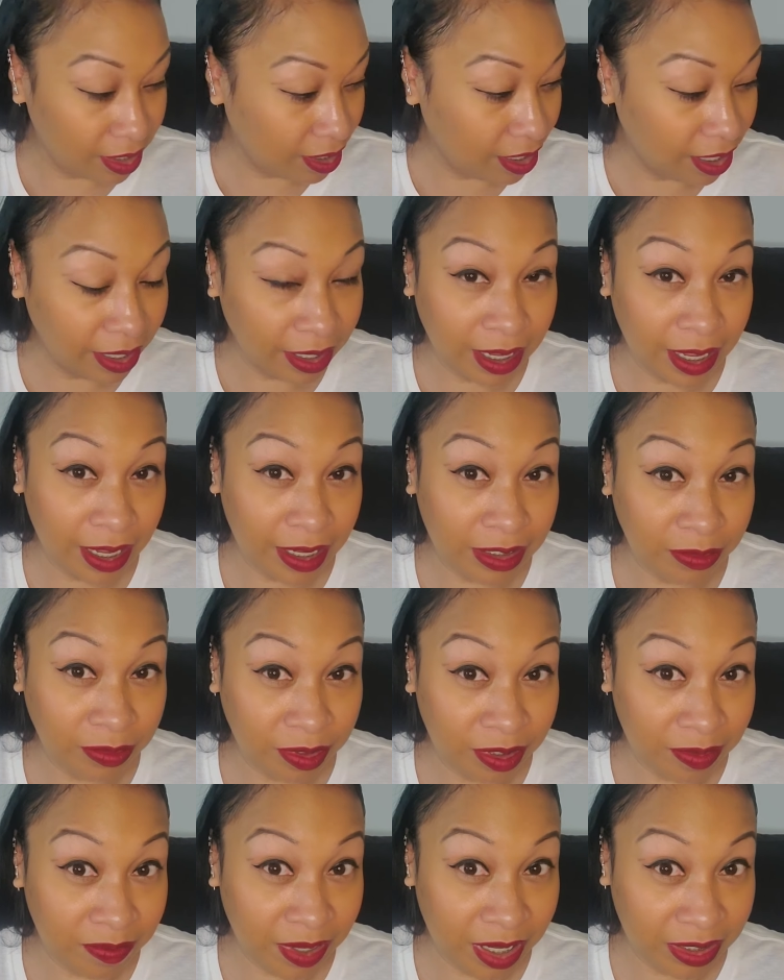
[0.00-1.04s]
Hi guys,
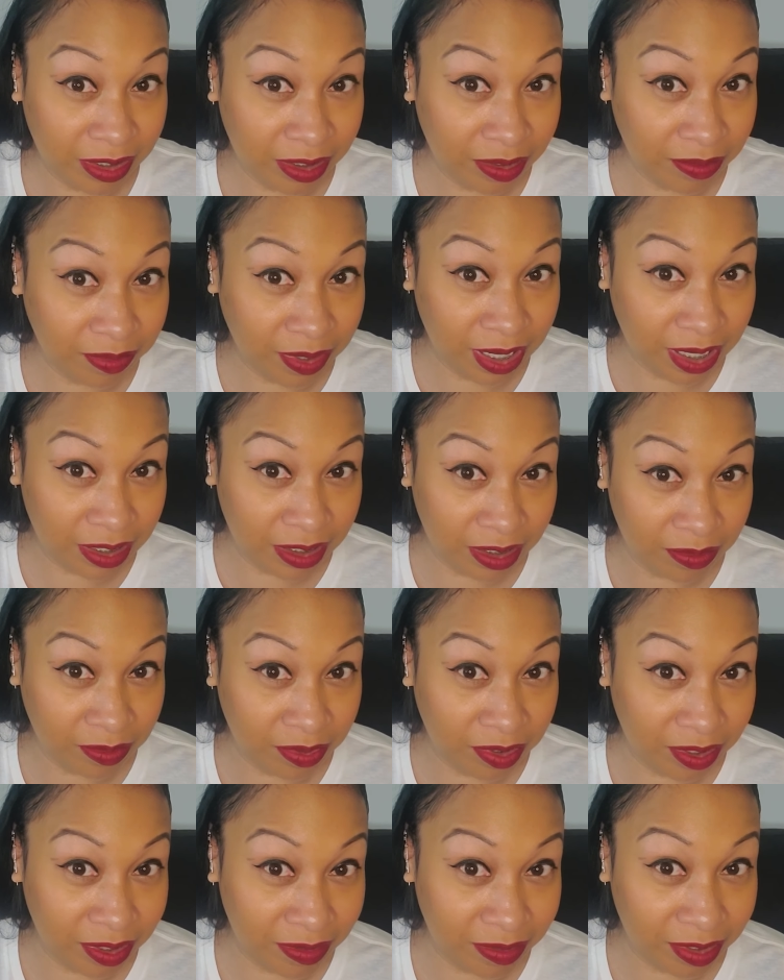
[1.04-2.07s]
welcome back to
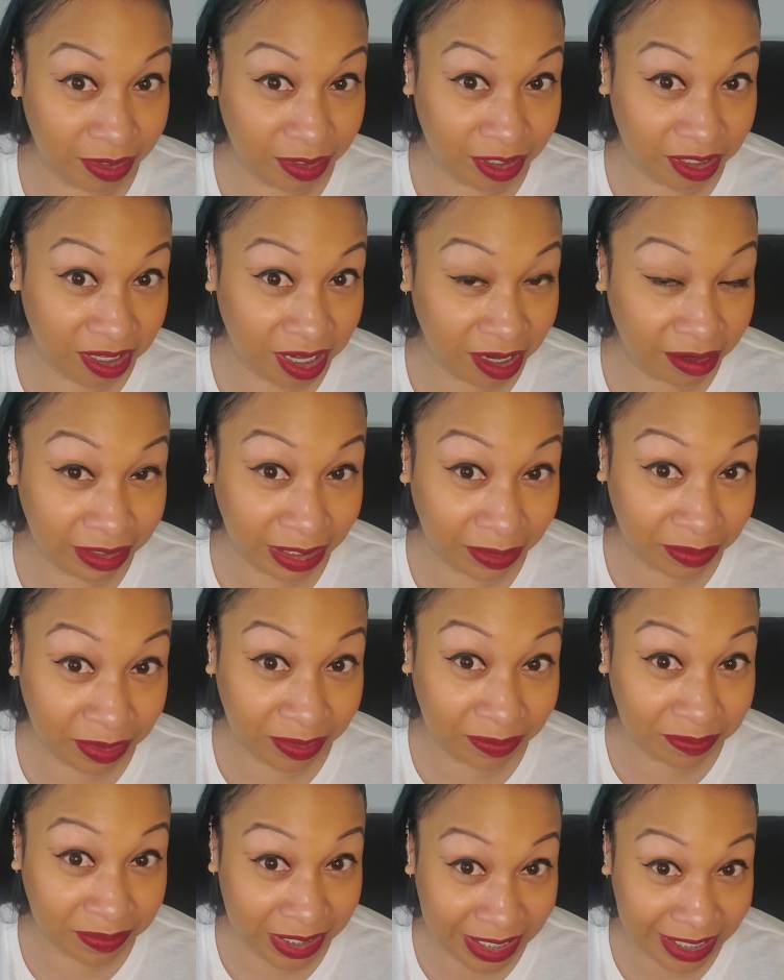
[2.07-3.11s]
Impossible. I'm so sorry I've
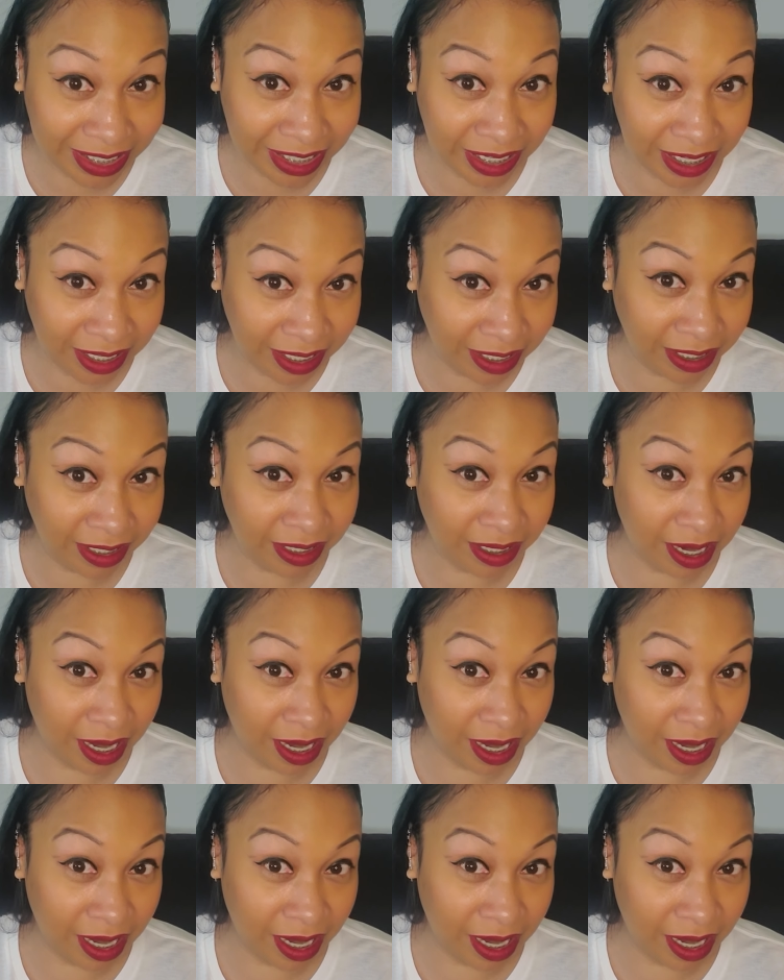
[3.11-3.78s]
been busy.